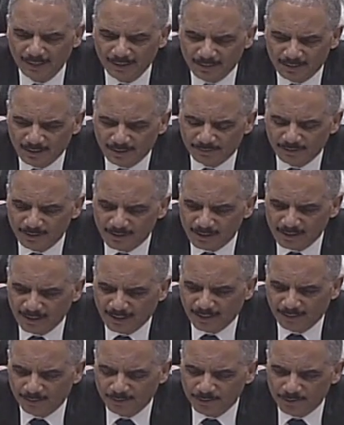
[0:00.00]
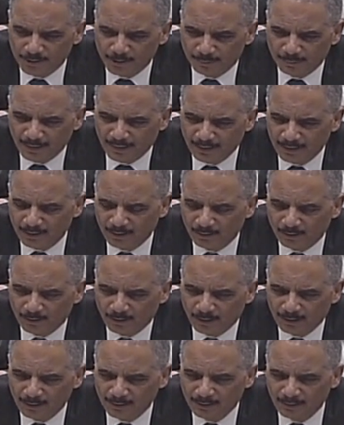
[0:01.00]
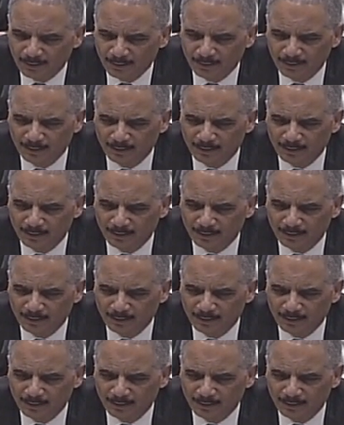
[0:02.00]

has different standards depending on